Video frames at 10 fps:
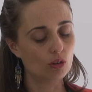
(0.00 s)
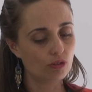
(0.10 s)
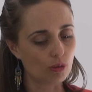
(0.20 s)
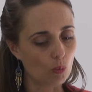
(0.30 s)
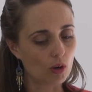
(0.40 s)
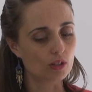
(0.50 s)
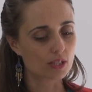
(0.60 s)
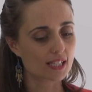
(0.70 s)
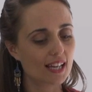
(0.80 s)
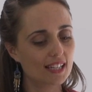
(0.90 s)
from what you're
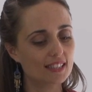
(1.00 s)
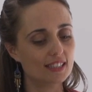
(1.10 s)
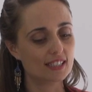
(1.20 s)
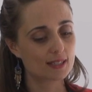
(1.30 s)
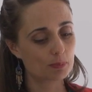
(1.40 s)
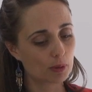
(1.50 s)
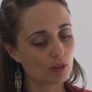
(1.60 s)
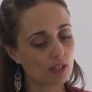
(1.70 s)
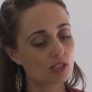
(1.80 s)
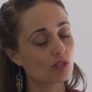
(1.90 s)
saying, the
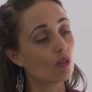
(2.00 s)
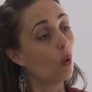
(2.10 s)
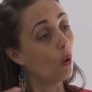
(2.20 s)
experience of